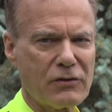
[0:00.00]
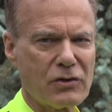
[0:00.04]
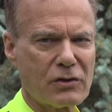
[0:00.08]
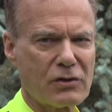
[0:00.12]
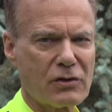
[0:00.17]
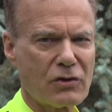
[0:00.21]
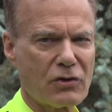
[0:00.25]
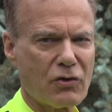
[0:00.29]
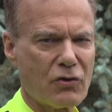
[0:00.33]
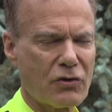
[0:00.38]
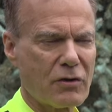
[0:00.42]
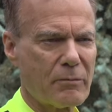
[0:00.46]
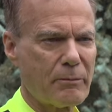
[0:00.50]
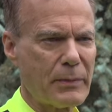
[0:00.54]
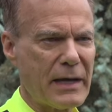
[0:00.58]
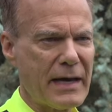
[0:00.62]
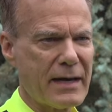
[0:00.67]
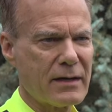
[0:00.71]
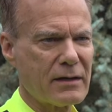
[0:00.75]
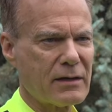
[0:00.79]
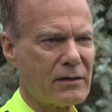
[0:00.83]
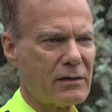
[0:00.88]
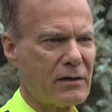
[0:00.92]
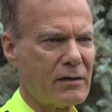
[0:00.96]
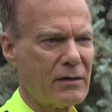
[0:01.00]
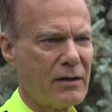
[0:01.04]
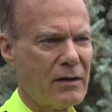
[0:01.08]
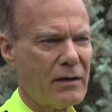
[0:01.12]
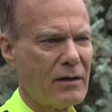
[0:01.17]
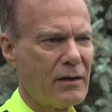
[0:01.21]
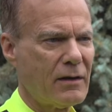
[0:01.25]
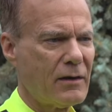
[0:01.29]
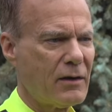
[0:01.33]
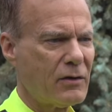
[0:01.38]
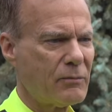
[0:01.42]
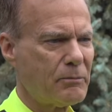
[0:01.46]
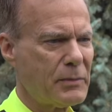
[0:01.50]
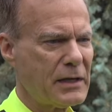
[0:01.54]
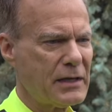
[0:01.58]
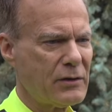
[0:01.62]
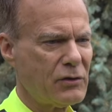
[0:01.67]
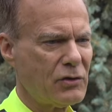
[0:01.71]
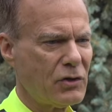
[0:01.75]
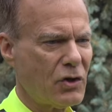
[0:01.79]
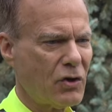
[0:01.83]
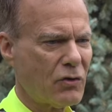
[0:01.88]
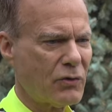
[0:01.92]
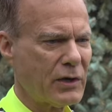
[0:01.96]
You can go to bed and
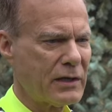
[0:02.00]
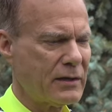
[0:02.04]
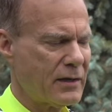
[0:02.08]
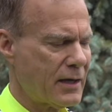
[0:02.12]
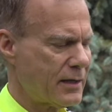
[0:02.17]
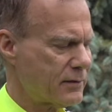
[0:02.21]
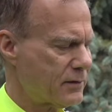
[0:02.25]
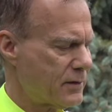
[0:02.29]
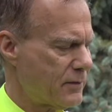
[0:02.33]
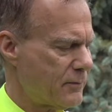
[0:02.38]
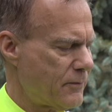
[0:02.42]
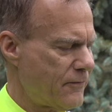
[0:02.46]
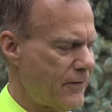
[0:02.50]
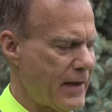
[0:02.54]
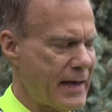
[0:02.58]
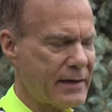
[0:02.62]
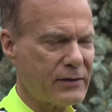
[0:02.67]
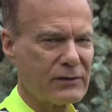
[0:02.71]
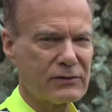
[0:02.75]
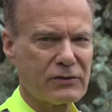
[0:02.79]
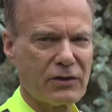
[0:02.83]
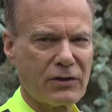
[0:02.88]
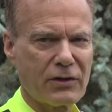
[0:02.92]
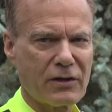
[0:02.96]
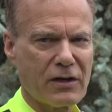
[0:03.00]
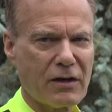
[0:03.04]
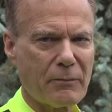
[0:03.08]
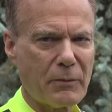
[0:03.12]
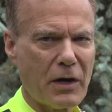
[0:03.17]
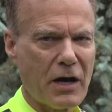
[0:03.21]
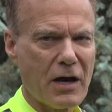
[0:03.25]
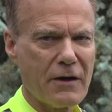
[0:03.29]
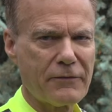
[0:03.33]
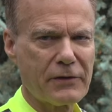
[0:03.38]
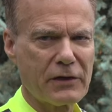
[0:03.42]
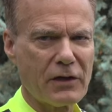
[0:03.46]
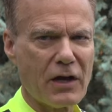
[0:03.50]
be knowing that the fan is going to come off.